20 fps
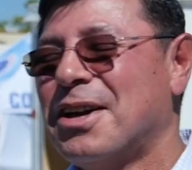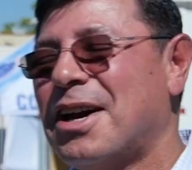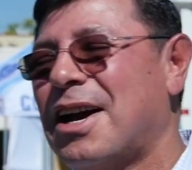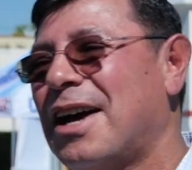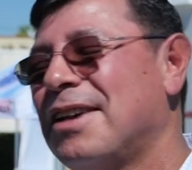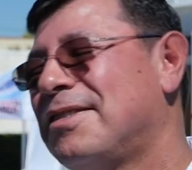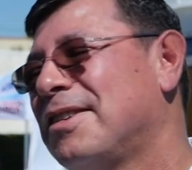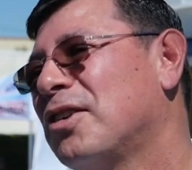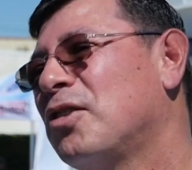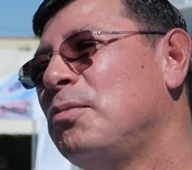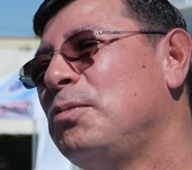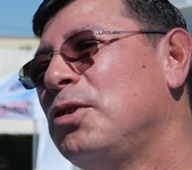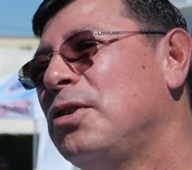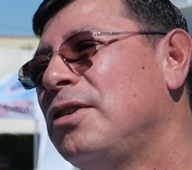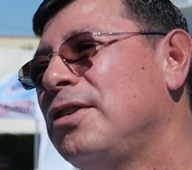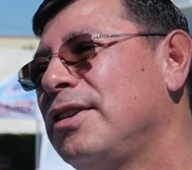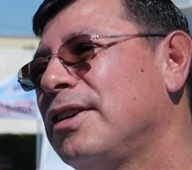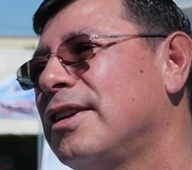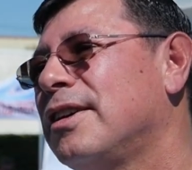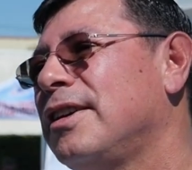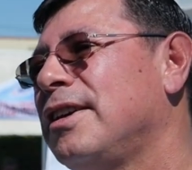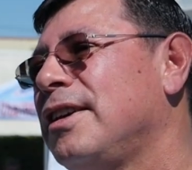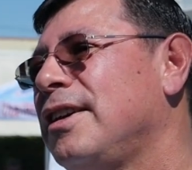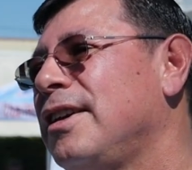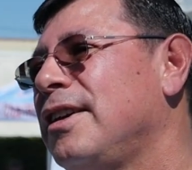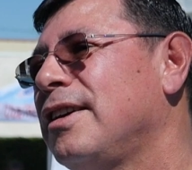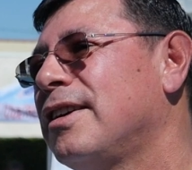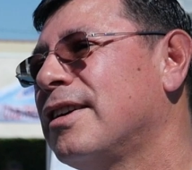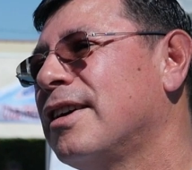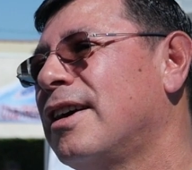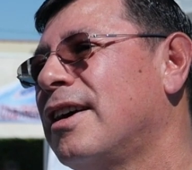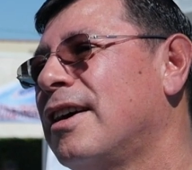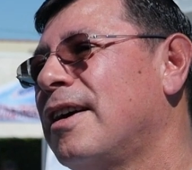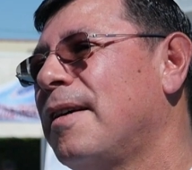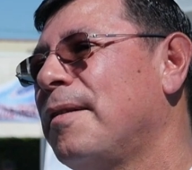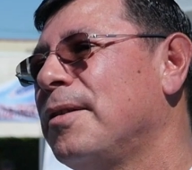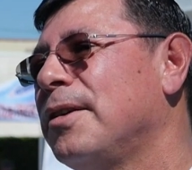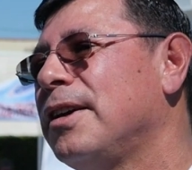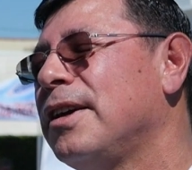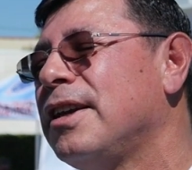As a community clinic,
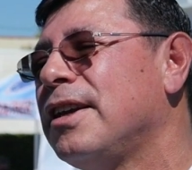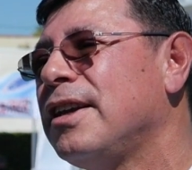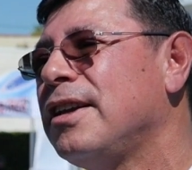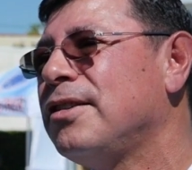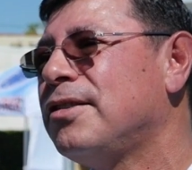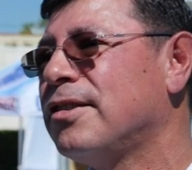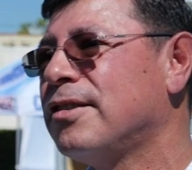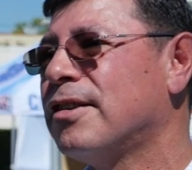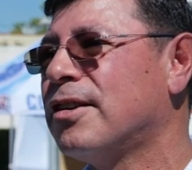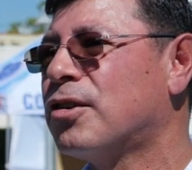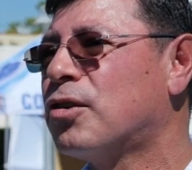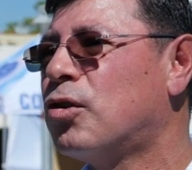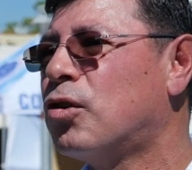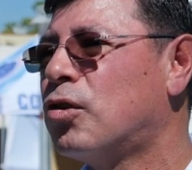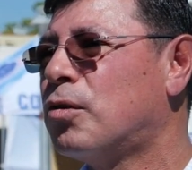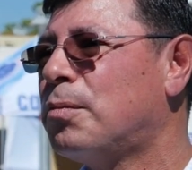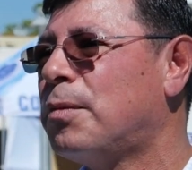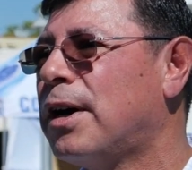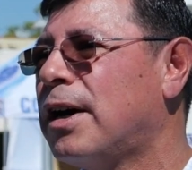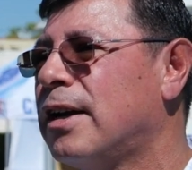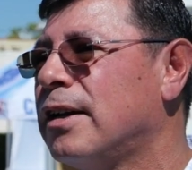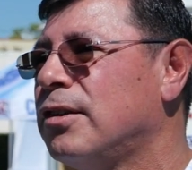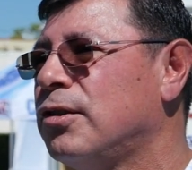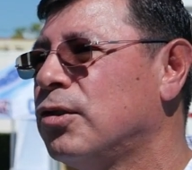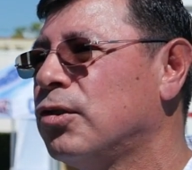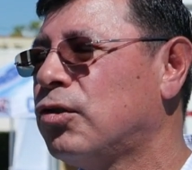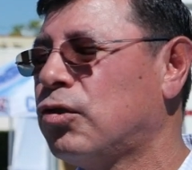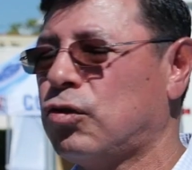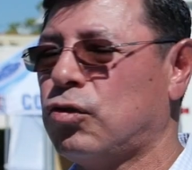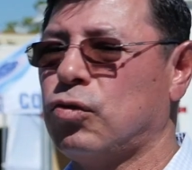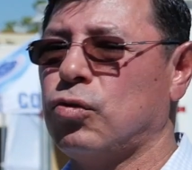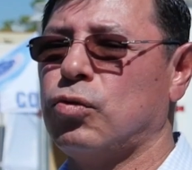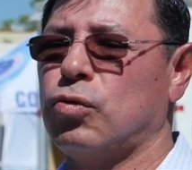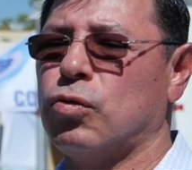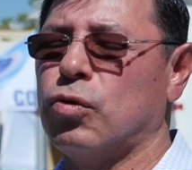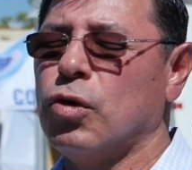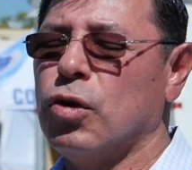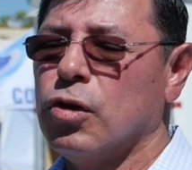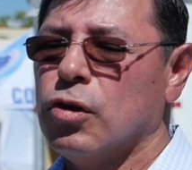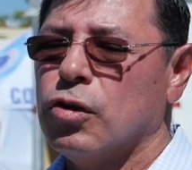it is in our core values
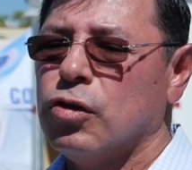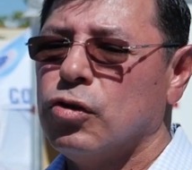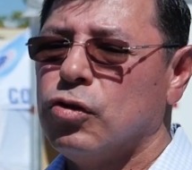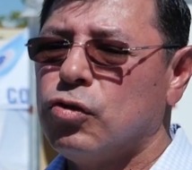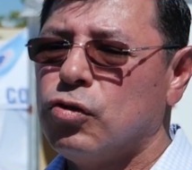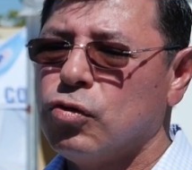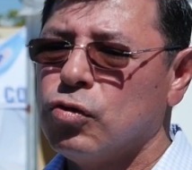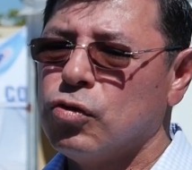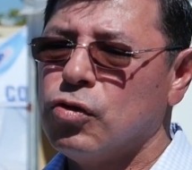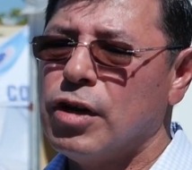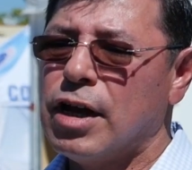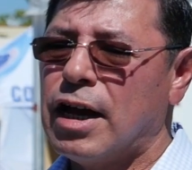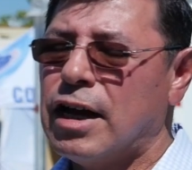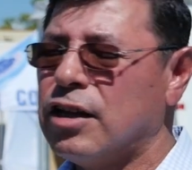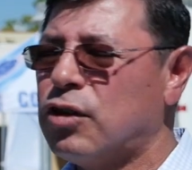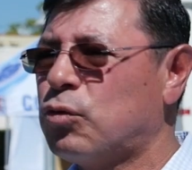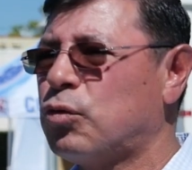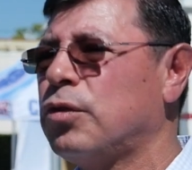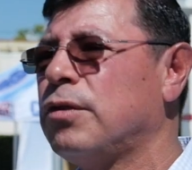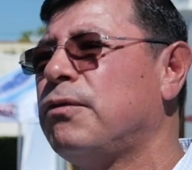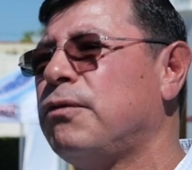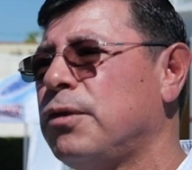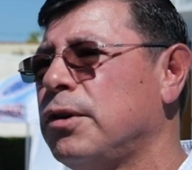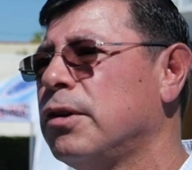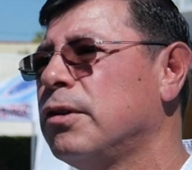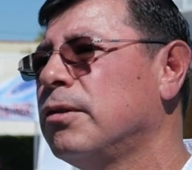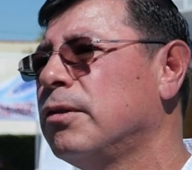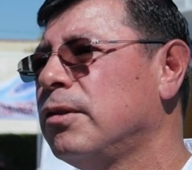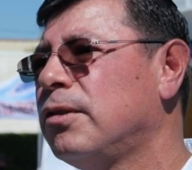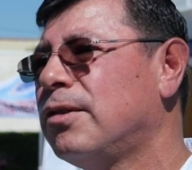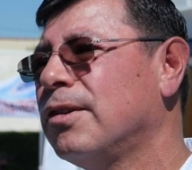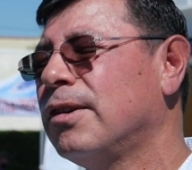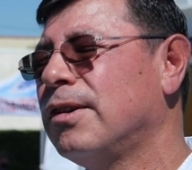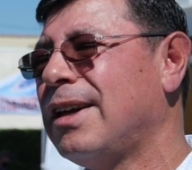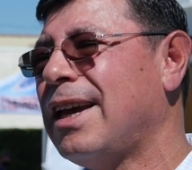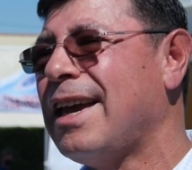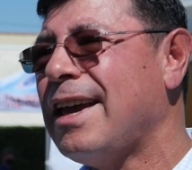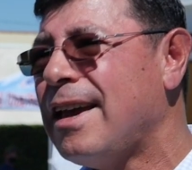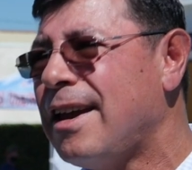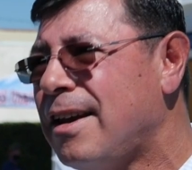to do not refuse
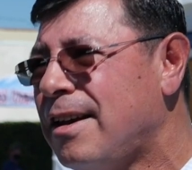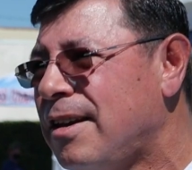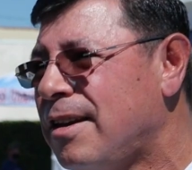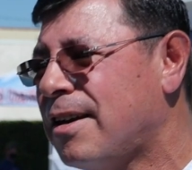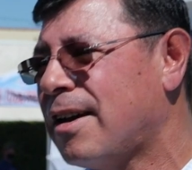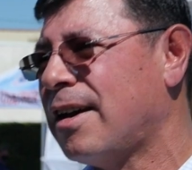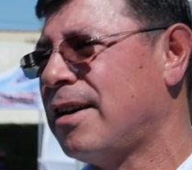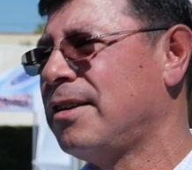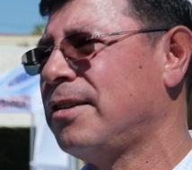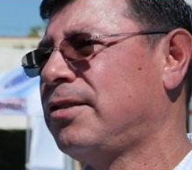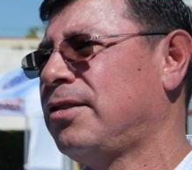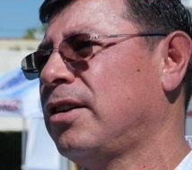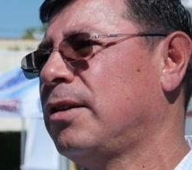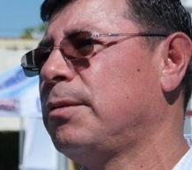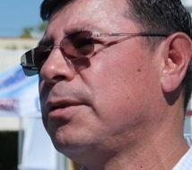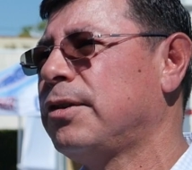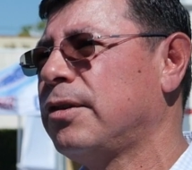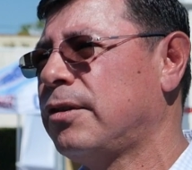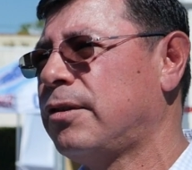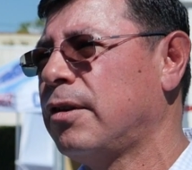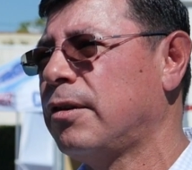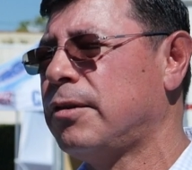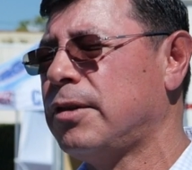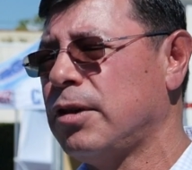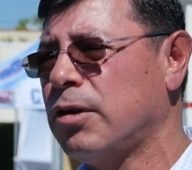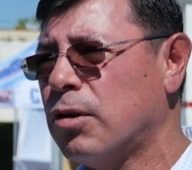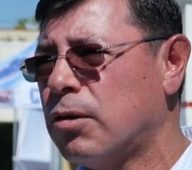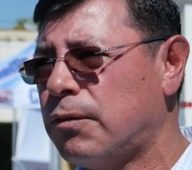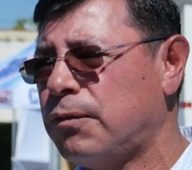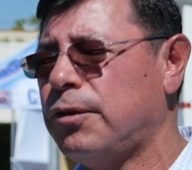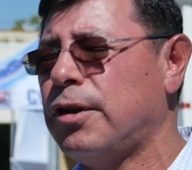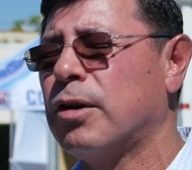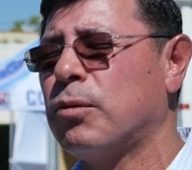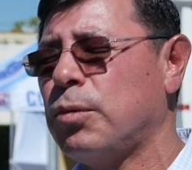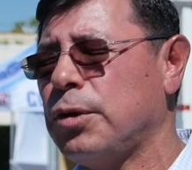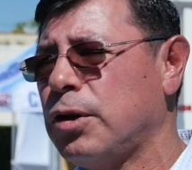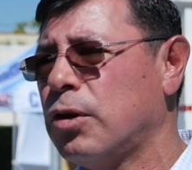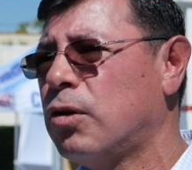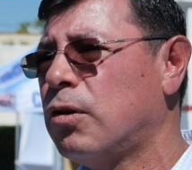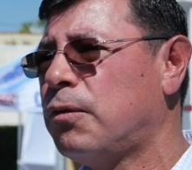any kind of services that
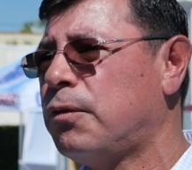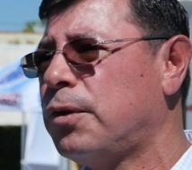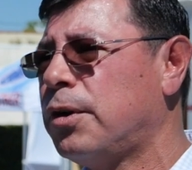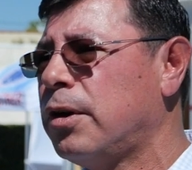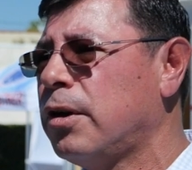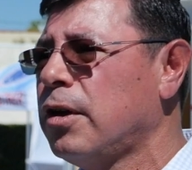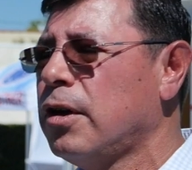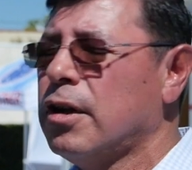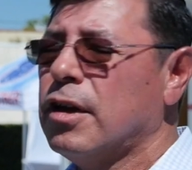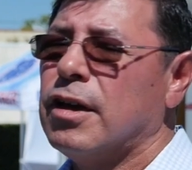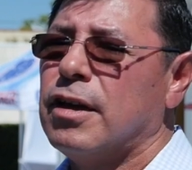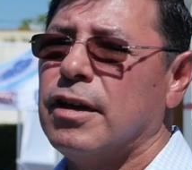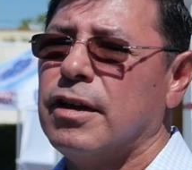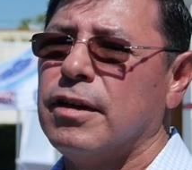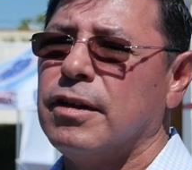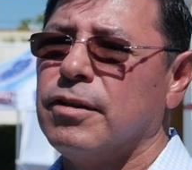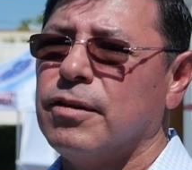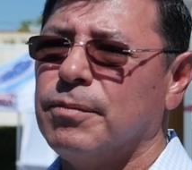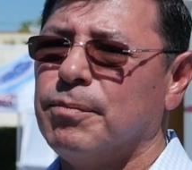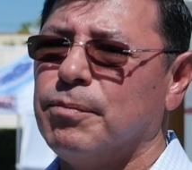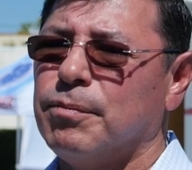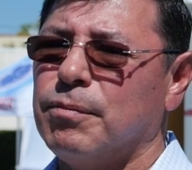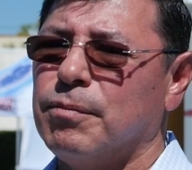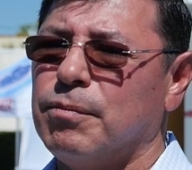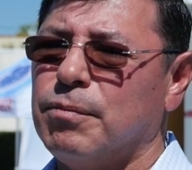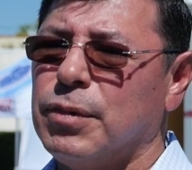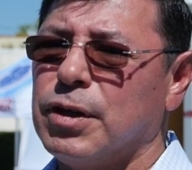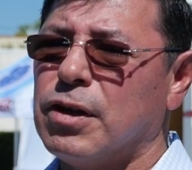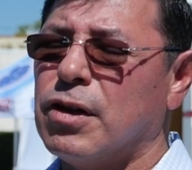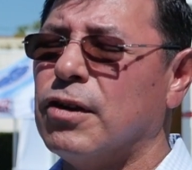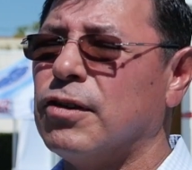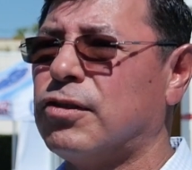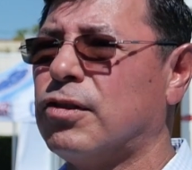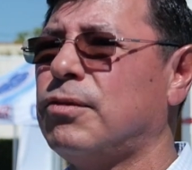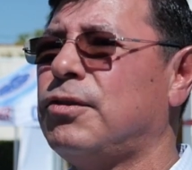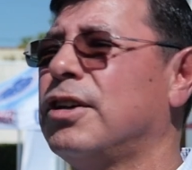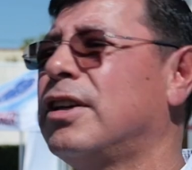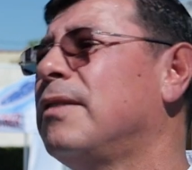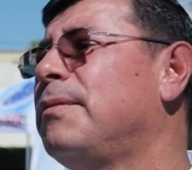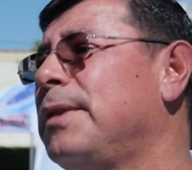we offer because
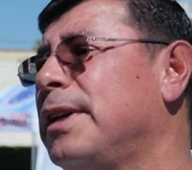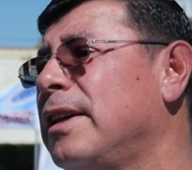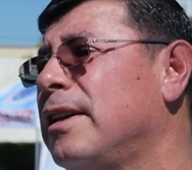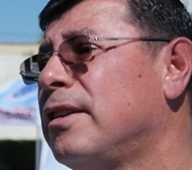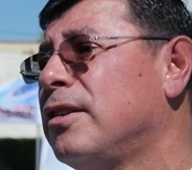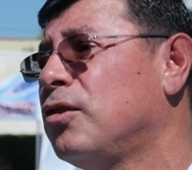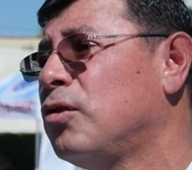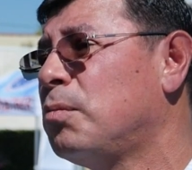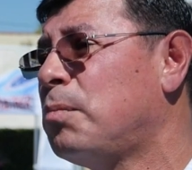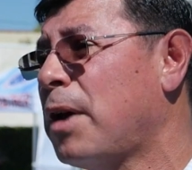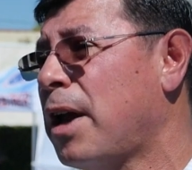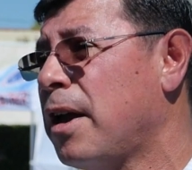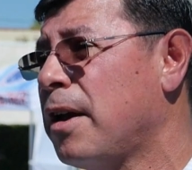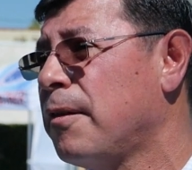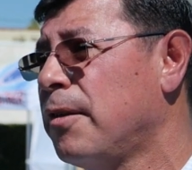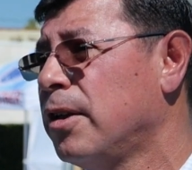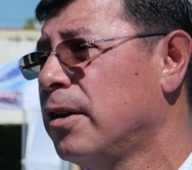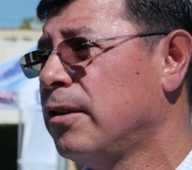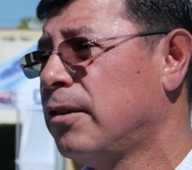of their ability to pay.